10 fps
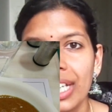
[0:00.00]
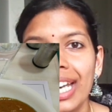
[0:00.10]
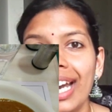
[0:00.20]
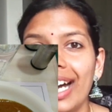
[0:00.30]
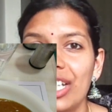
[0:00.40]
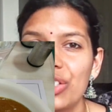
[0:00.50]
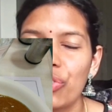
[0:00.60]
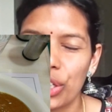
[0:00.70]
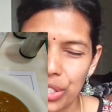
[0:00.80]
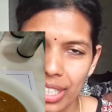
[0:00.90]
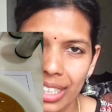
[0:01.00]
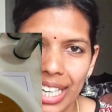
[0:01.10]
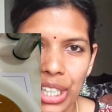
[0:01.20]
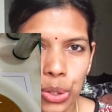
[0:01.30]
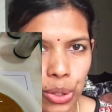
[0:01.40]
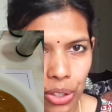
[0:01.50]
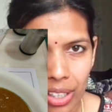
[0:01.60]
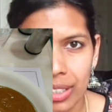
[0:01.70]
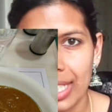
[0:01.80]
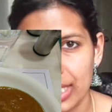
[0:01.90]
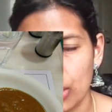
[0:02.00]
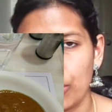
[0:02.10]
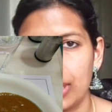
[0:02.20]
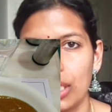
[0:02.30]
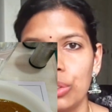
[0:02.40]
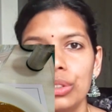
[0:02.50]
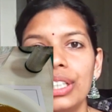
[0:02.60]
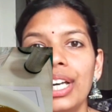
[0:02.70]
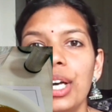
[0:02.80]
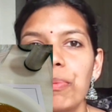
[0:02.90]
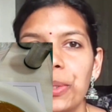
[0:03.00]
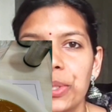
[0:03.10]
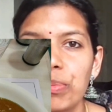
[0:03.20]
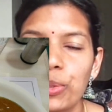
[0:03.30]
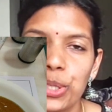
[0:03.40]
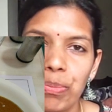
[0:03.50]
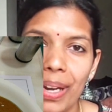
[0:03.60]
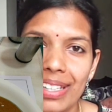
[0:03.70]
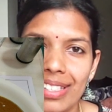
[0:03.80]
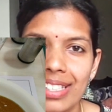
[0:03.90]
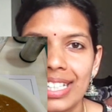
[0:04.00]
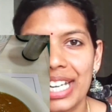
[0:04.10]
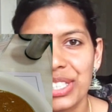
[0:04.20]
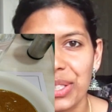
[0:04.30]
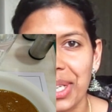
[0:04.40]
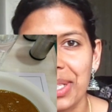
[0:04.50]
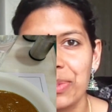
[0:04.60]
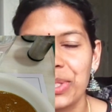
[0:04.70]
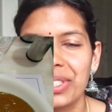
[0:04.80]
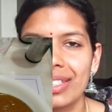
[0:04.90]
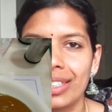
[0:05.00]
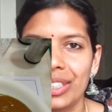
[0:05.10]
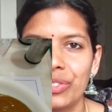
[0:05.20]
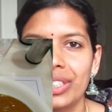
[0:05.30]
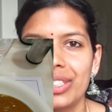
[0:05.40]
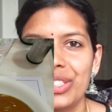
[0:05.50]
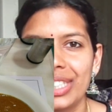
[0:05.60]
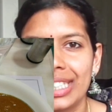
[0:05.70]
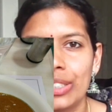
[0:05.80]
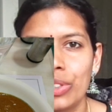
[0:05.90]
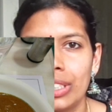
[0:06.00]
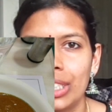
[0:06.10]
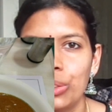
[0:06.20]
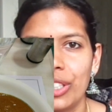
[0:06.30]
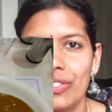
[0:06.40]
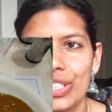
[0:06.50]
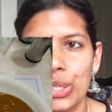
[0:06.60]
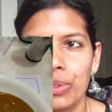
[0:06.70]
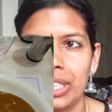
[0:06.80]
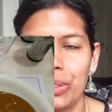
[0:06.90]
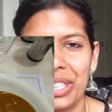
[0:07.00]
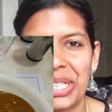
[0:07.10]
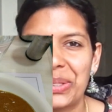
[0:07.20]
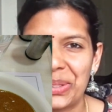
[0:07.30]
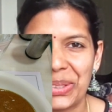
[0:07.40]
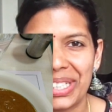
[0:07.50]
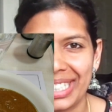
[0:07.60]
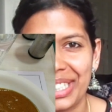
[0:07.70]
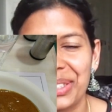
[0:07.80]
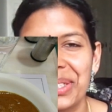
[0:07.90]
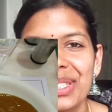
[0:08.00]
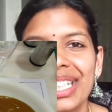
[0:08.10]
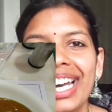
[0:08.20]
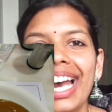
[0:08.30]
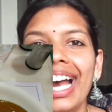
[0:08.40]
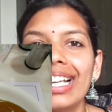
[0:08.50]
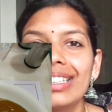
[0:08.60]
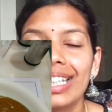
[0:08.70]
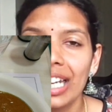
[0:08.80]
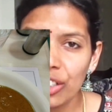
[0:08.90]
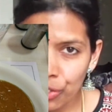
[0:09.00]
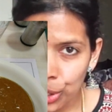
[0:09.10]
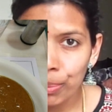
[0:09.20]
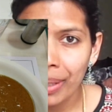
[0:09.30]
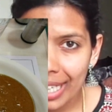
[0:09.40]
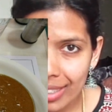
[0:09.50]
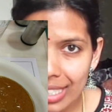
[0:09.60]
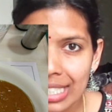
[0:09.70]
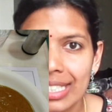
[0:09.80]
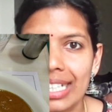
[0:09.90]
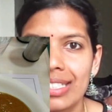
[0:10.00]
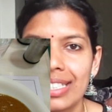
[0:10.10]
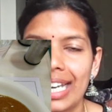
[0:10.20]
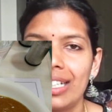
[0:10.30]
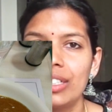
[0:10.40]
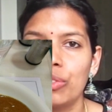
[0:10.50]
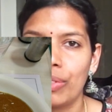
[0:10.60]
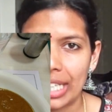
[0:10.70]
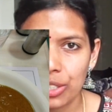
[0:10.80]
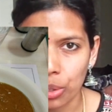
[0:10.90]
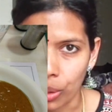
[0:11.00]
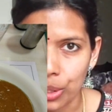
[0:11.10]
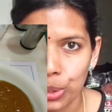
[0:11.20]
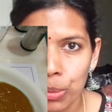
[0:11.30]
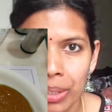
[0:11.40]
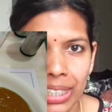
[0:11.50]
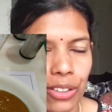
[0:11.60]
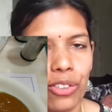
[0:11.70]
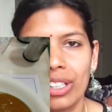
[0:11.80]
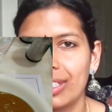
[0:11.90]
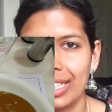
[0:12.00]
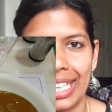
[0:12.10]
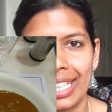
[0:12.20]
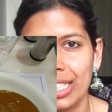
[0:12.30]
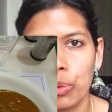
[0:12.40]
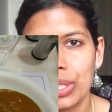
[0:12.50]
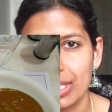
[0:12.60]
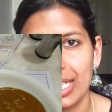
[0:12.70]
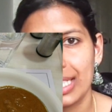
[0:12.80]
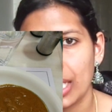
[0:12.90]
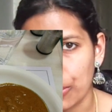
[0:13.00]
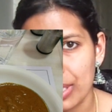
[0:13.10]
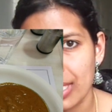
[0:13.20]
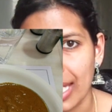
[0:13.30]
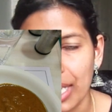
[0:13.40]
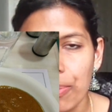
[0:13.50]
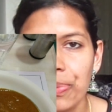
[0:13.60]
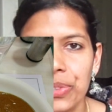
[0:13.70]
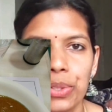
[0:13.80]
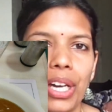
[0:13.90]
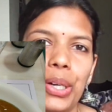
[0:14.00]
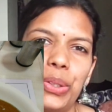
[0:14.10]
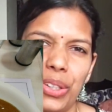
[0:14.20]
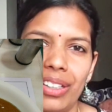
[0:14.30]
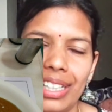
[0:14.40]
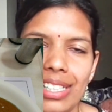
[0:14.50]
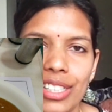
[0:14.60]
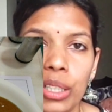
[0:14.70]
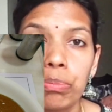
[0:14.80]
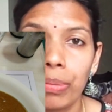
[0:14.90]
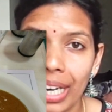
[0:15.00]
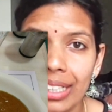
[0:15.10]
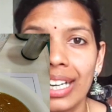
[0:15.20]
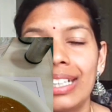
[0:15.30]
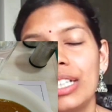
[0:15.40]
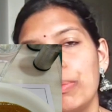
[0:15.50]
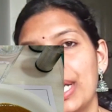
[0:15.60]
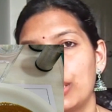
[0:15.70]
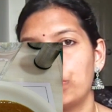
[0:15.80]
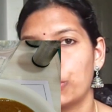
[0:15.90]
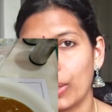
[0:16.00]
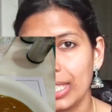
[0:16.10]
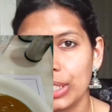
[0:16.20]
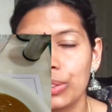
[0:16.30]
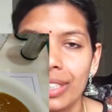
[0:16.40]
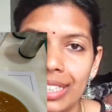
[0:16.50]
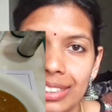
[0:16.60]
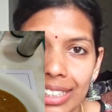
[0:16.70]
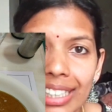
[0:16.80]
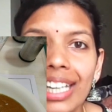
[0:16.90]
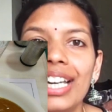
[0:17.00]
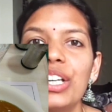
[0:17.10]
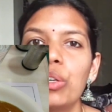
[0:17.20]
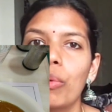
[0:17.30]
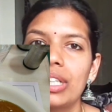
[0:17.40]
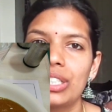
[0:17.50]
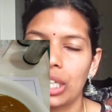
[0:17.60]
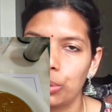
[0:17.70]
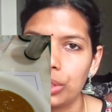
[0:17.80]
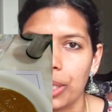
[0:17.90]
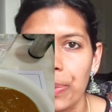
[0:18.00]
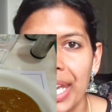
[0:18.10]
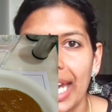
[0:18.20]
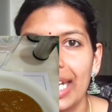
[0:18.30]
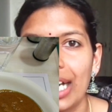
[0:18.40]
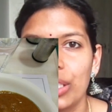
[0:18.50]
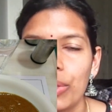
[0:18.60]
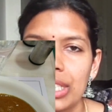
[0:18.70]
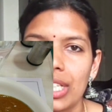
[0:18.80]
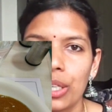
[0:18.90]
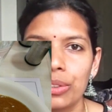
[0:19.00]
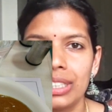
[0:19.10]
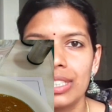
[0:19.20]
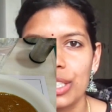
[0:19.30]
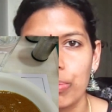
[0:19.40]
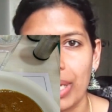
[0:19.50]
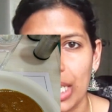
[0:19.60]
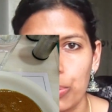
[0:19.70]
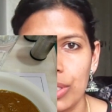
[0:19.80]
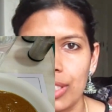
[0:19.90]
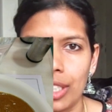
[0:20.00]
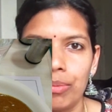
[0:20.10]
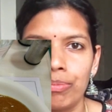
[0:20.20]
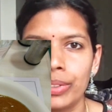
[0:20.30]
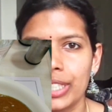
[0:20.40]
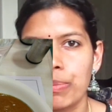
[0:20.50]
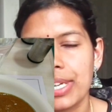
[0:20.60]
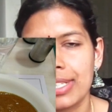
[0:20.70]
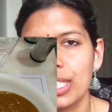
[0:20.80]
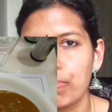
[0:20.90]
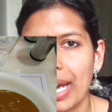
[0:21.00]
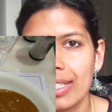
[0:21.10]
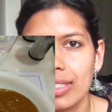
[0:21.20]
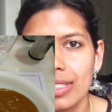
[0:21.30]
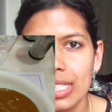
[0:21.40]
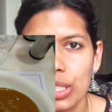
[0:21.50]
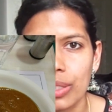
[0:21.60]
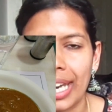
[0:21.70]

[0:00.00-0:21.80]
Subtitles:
Unfortunately, I could not taste the vindaloo because most places that I saw would serve chicken vindaloo and fish vindaloo, and I could not eat those. There are a few places that sell veg also, but they are not in the vicinity that I was staying, so I could not taste it. But I did make it a point to taste the veg Xacuti. Now the veg Xacuti is made with some special spices, and I